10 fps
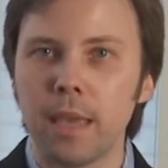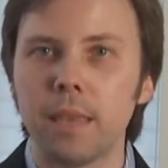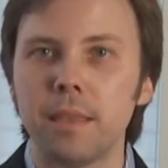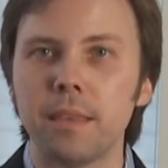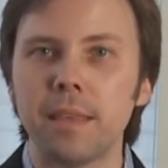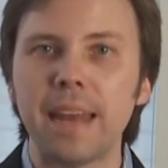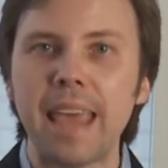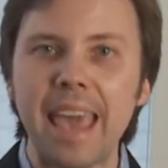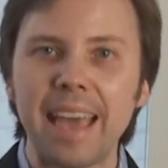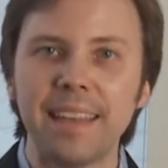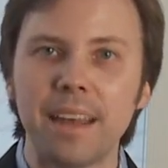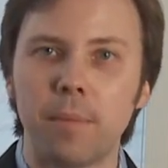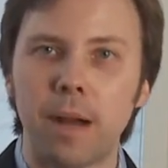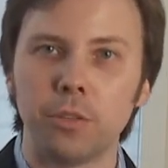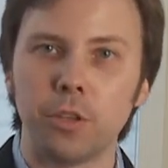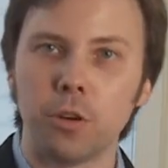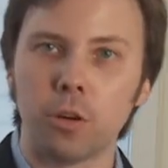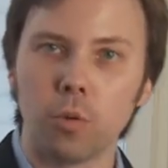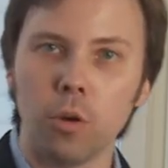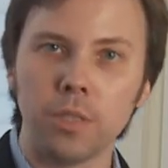They then add that amount to your
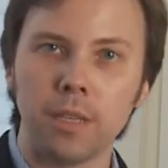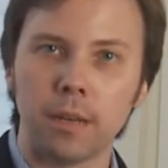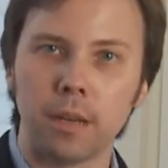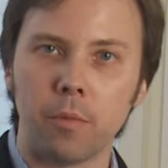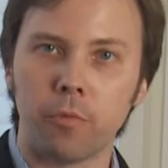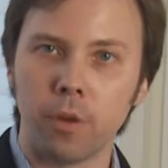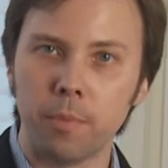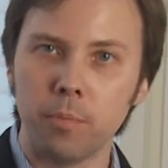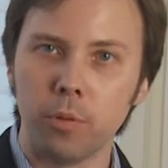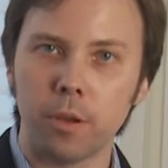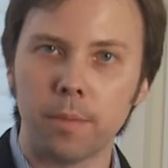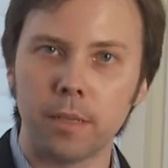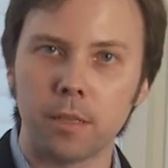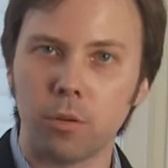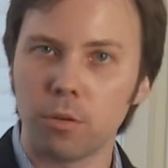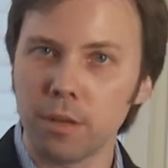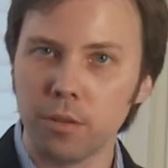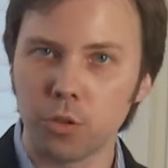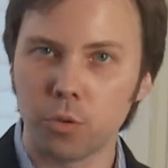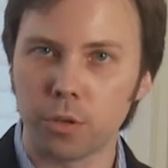gross income from employment or
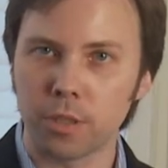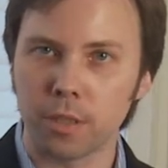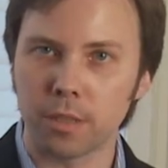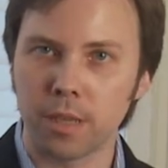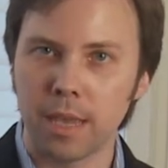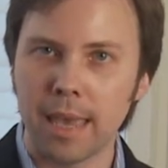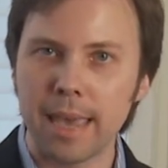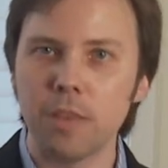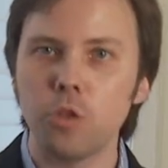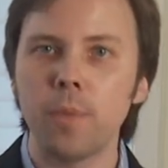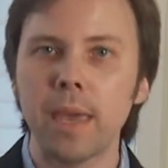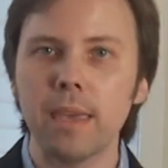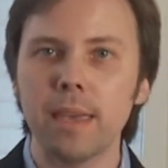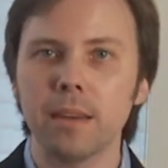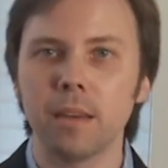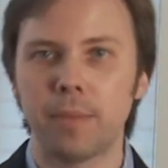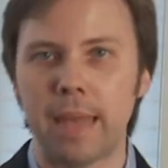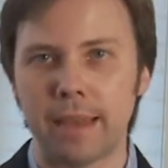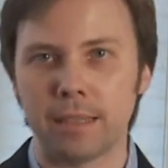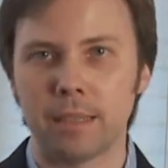other sources, and you pay income
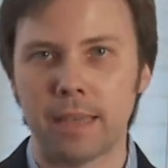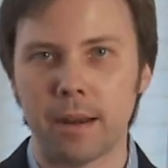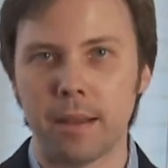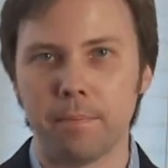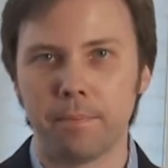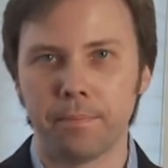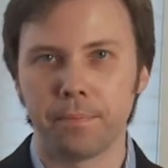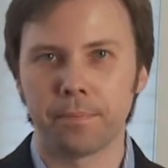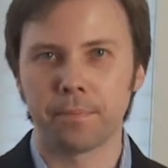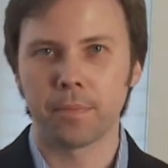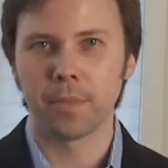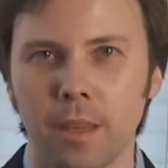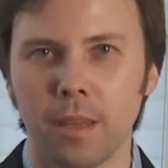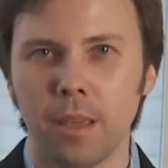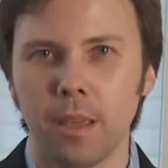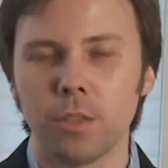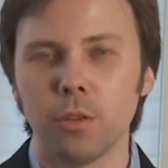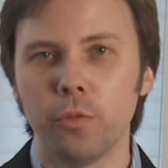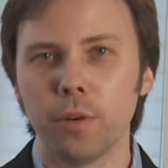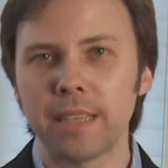taxes on it. So
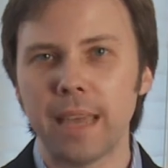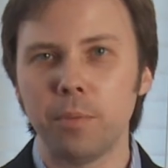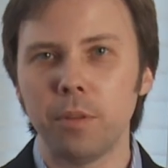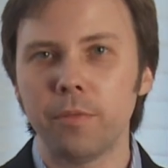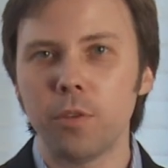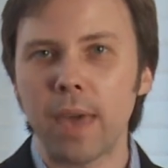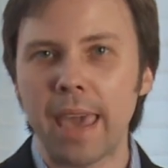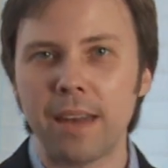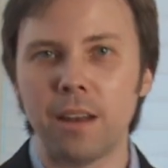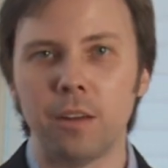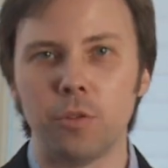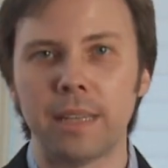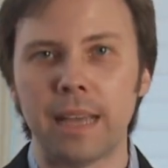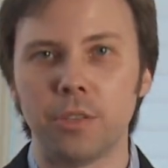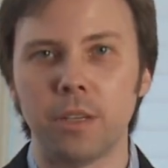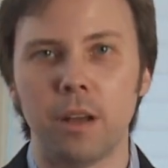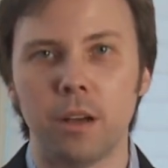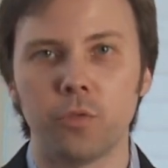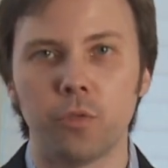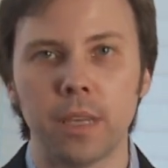for example, if you had
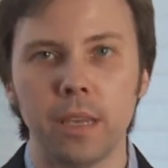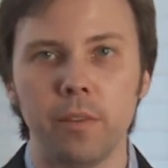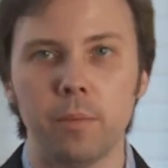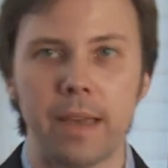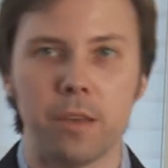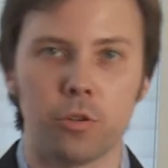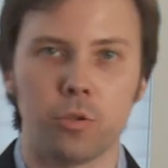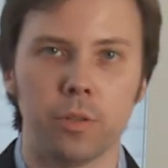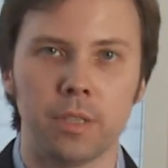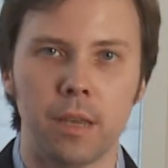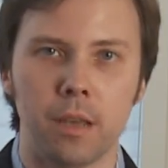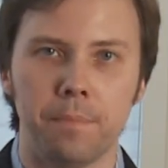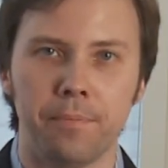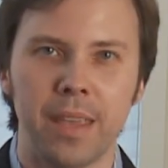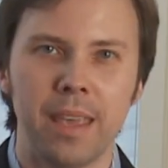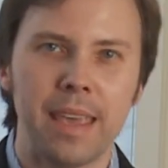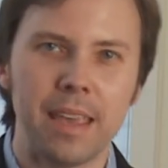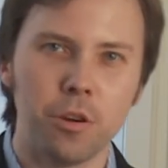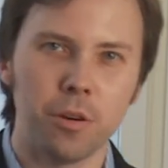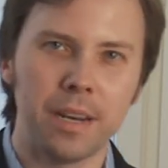$100,000 forgiven by your short sale,
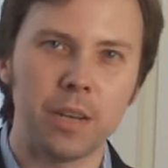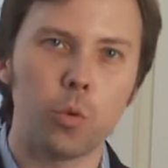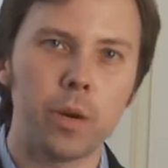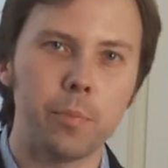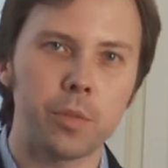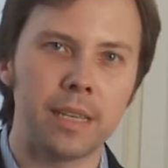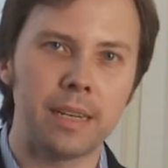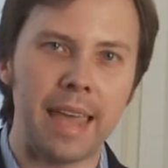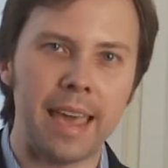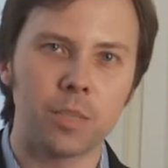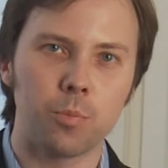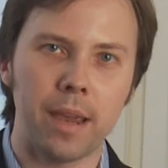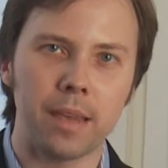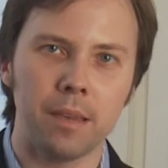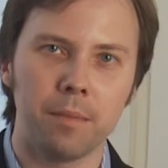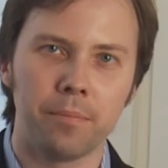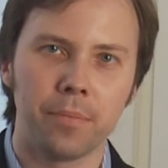and you're in a 20% tax bracket,